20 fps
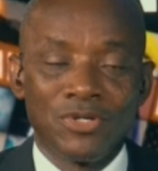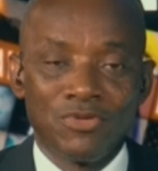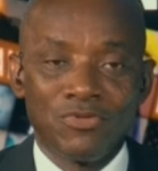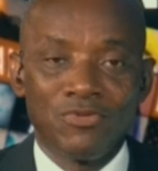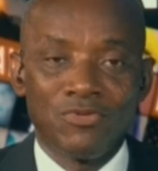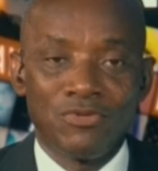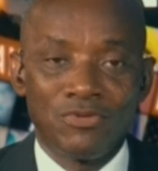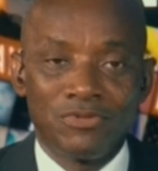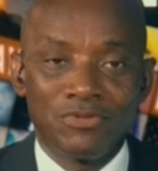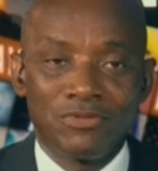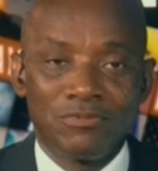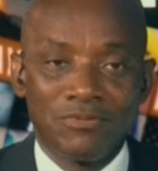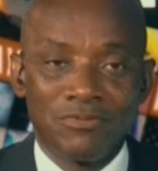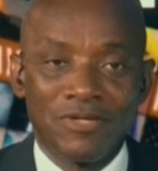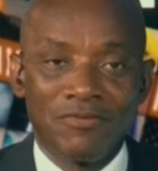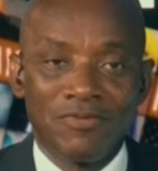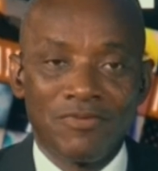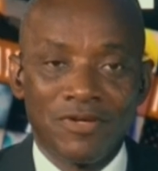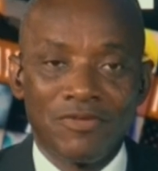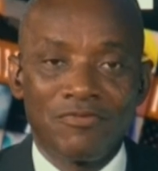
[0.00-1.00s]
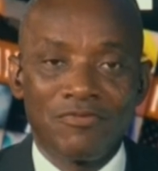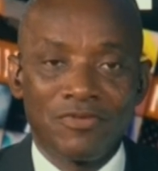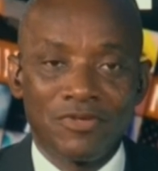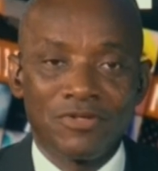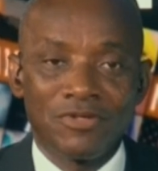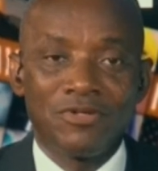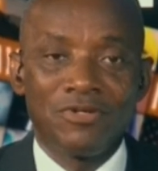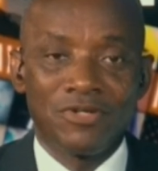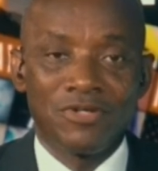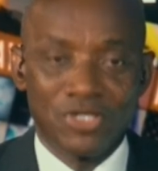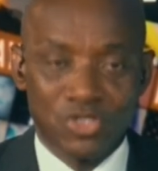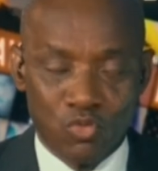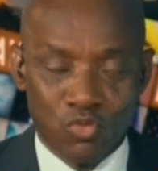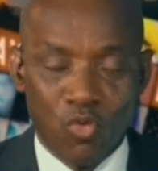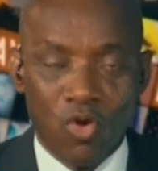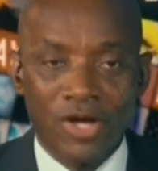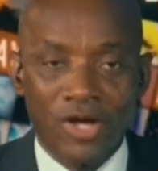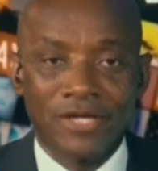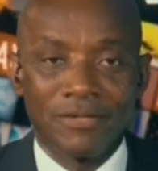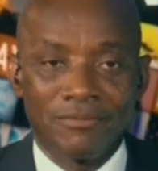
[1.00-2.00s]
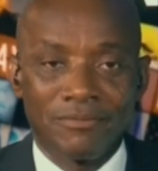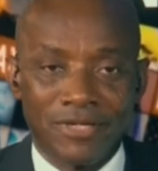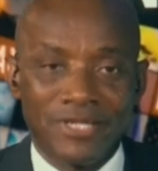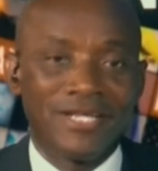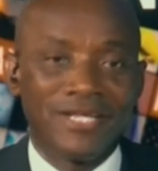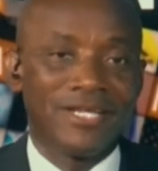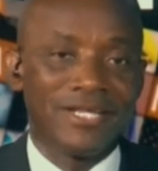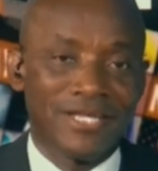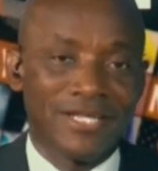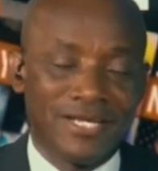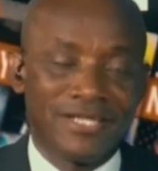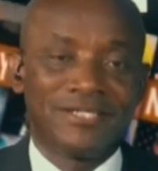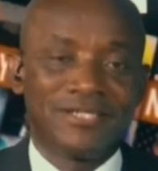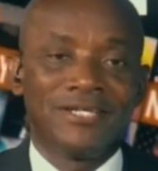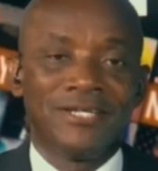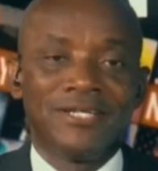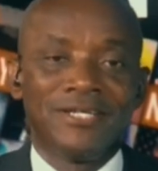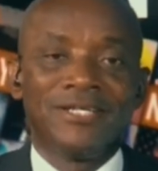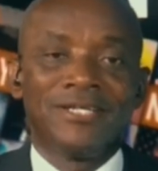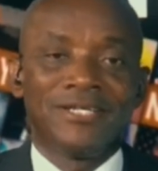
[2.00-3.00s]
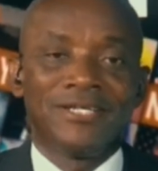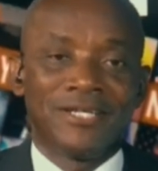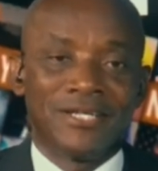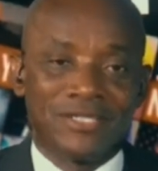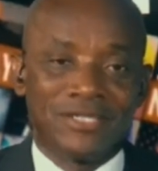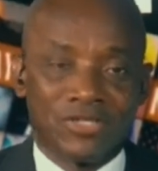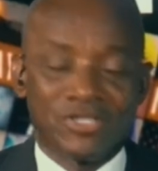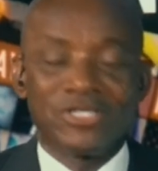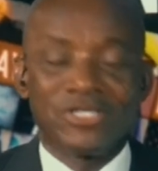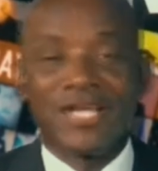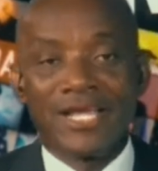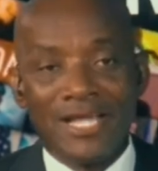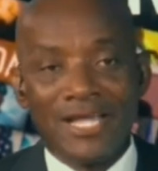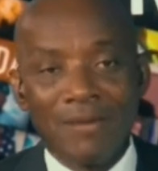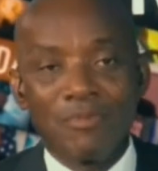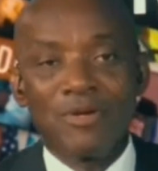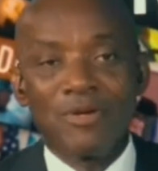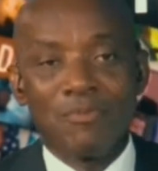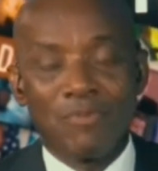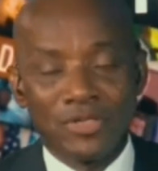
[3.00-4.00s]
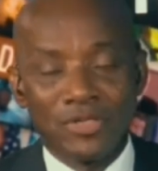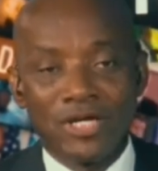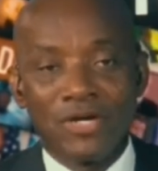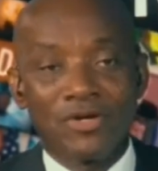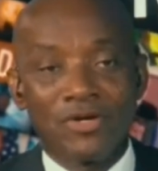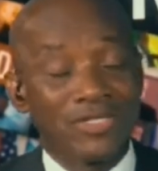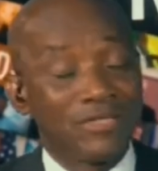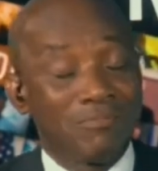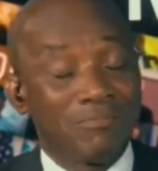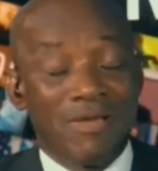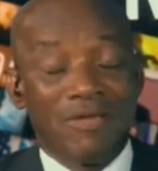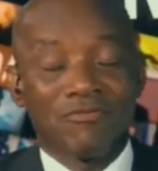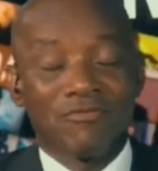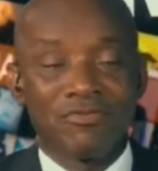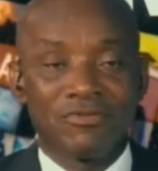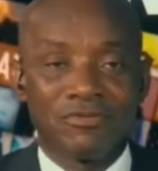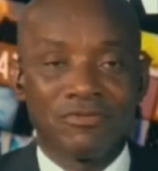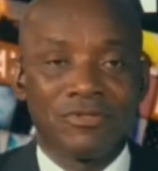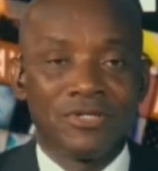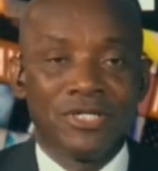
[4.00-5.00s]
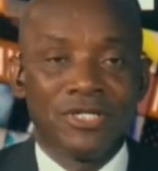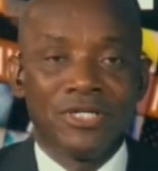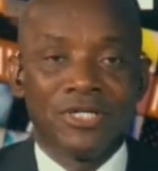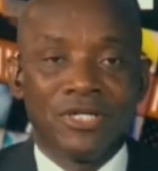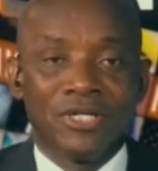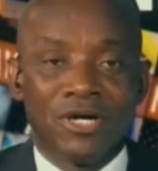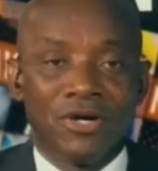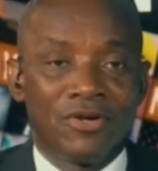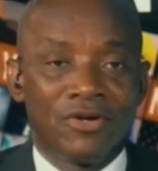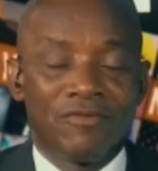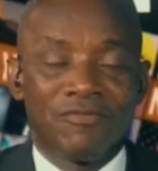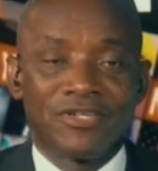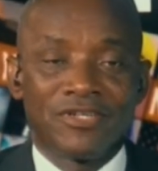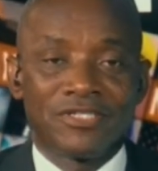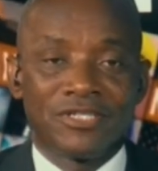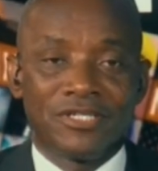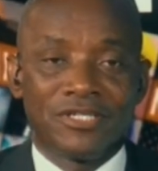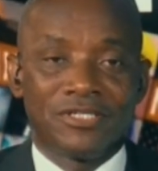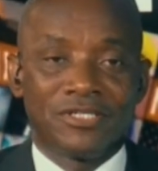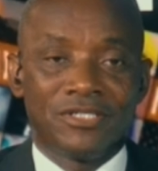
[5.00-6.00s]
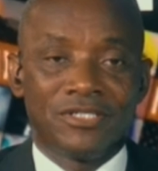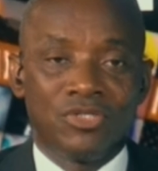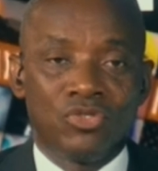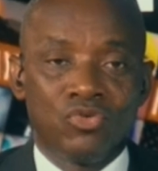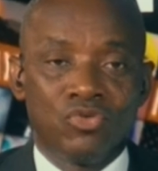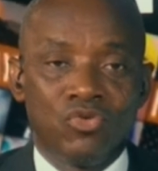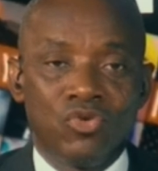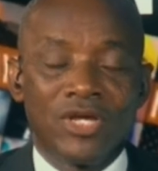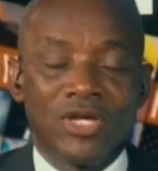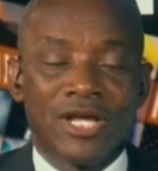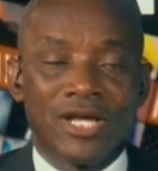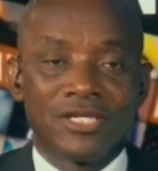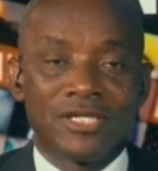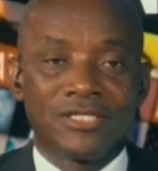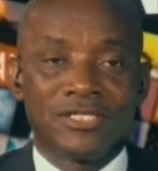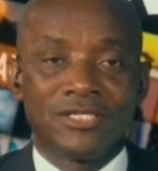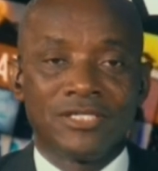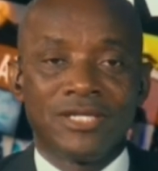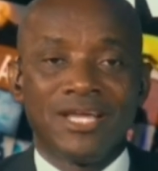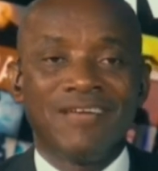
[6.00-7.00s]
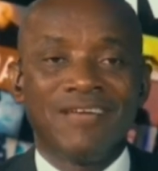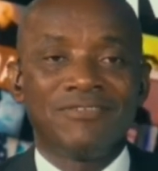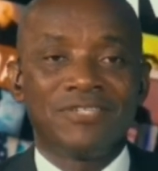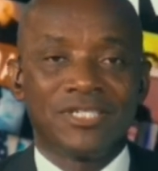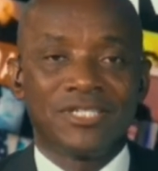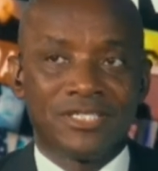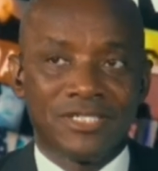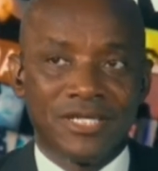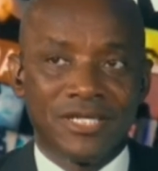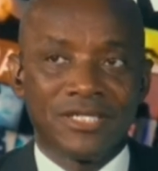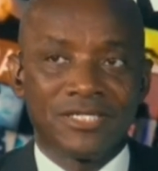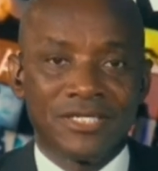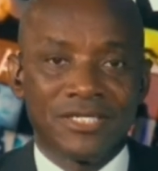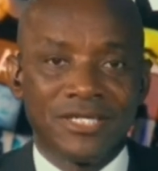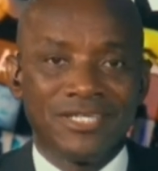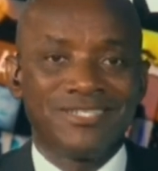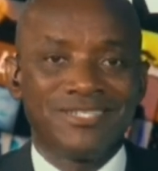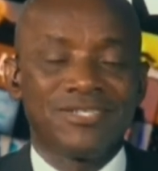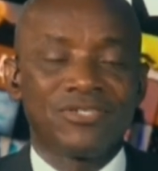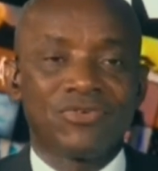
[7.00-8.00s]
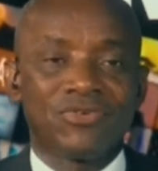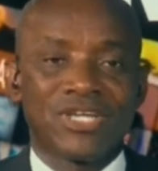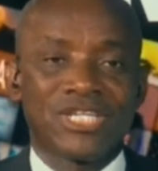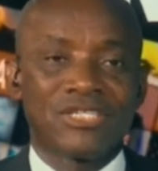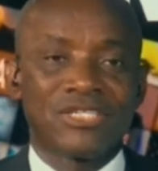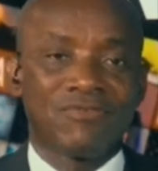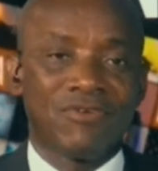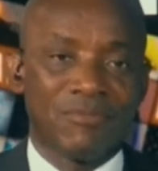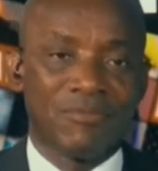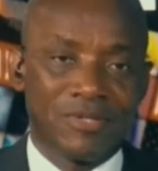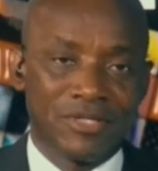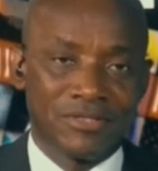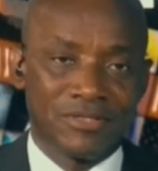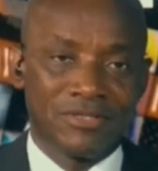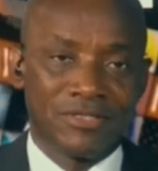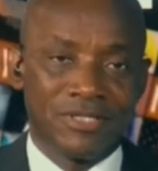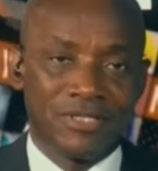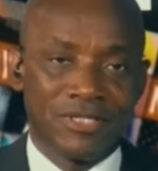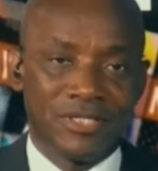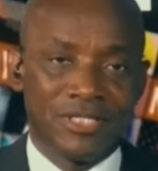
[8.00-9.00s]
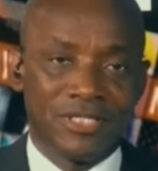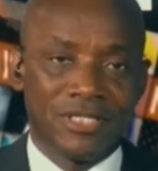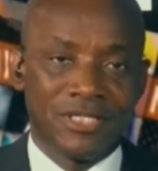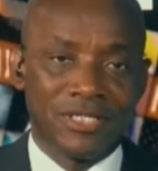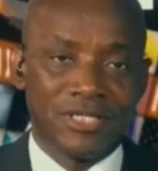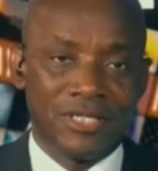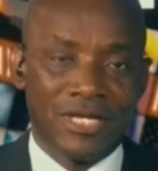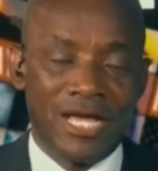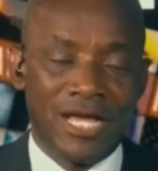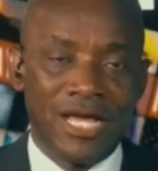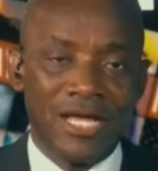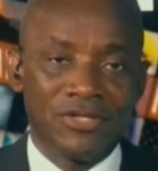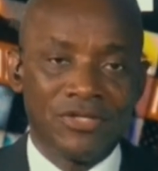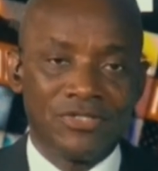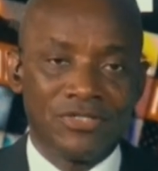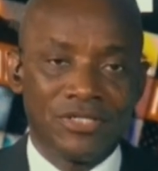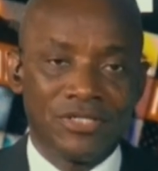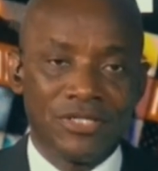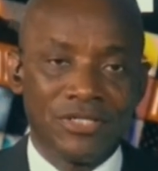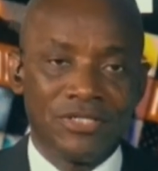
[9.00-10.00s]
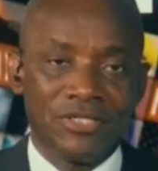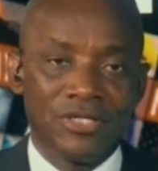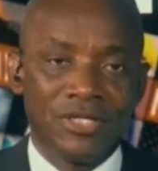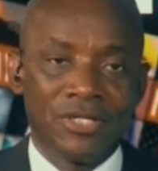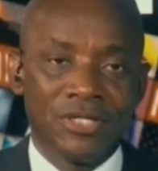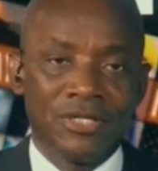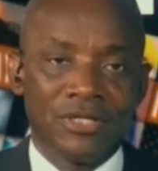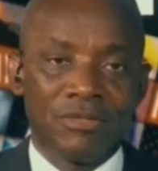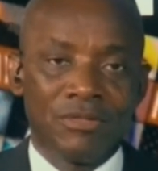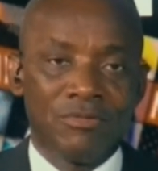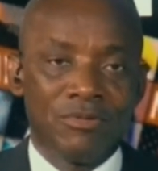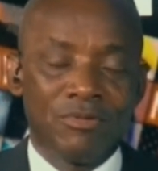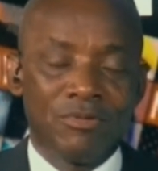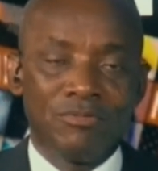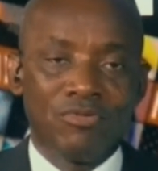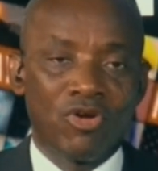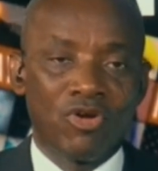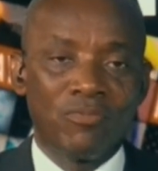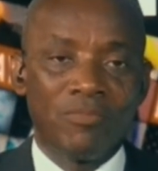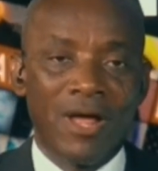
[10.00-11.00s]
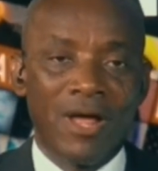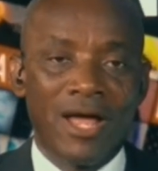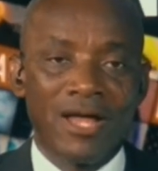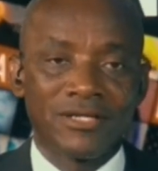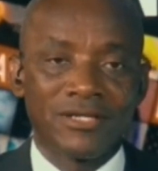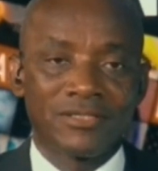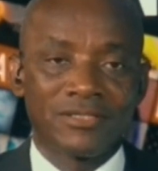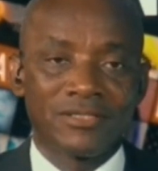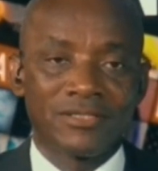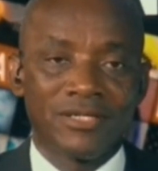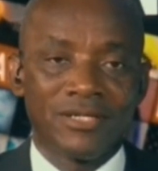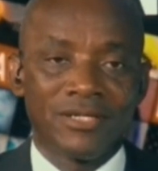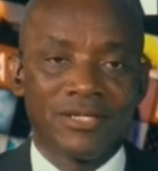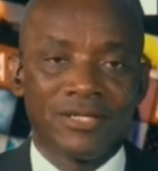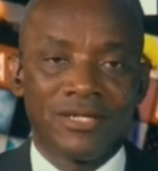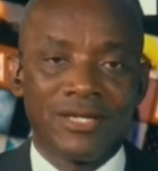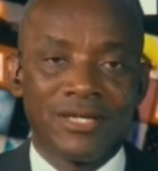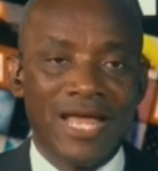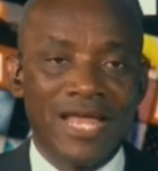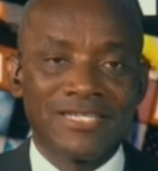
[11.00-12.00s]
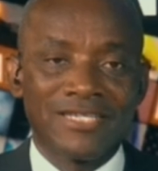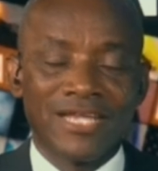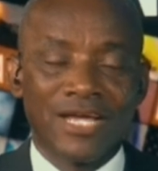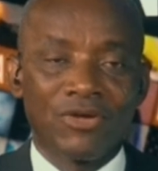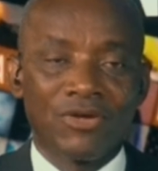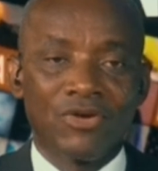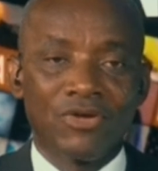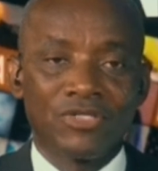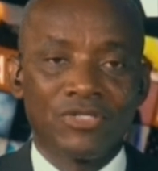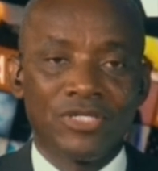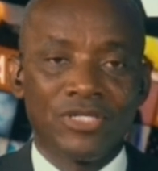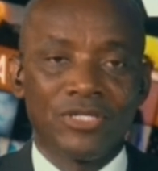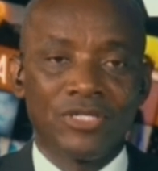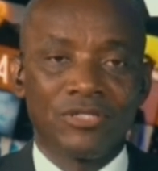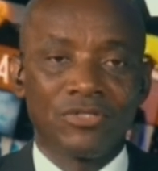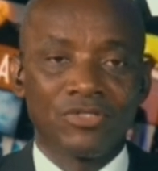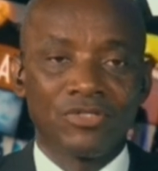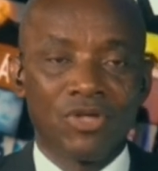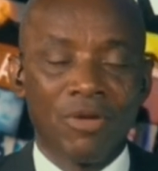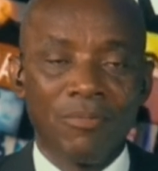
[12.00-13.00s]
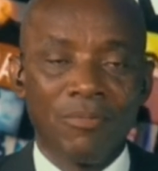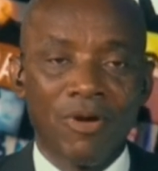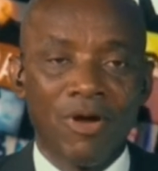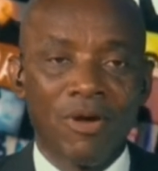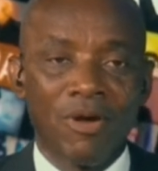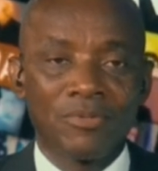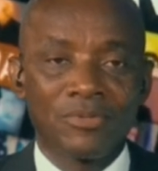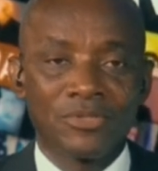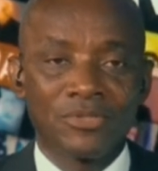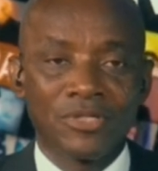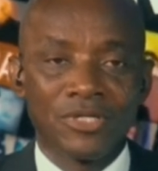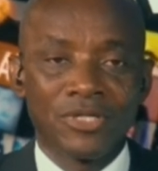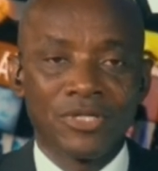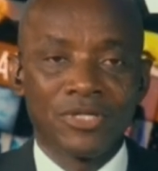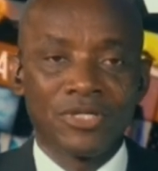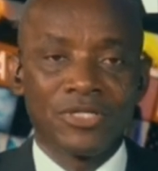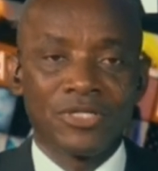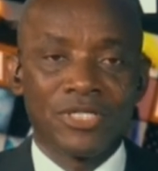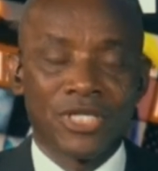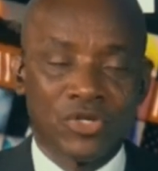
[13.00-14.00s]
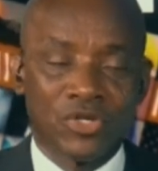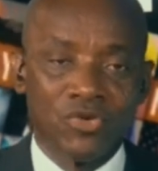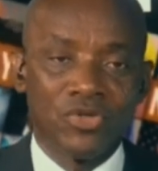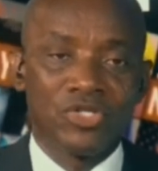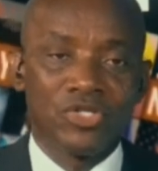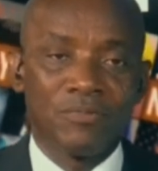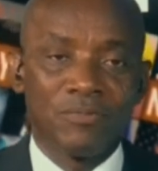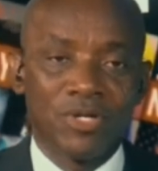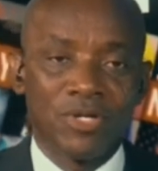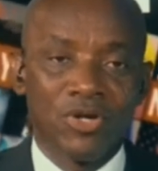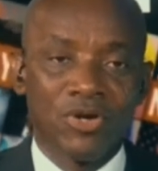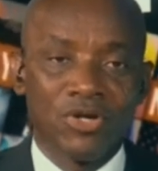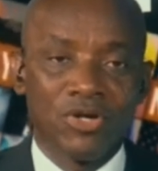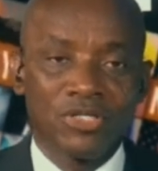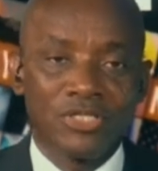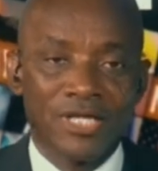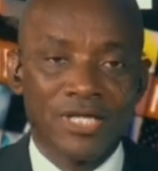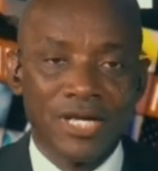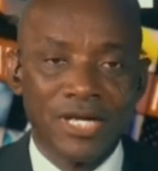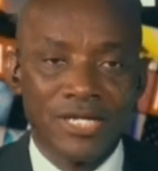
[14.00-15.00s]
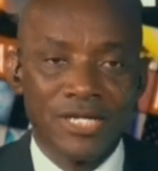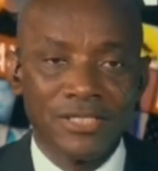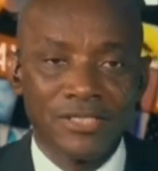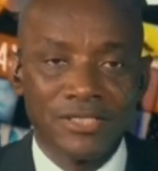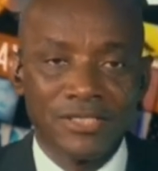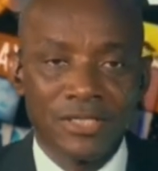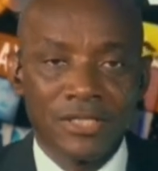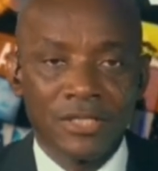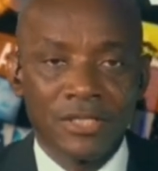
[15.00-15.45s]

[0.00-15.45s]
would definitely feel, oh, it's working. But then again, just like happened in Port Harcourt, in my view, or River State, you look at the FCT and say, is it transforming? Are you seeing maybe broadbands, lights across the suburbs, security being contained?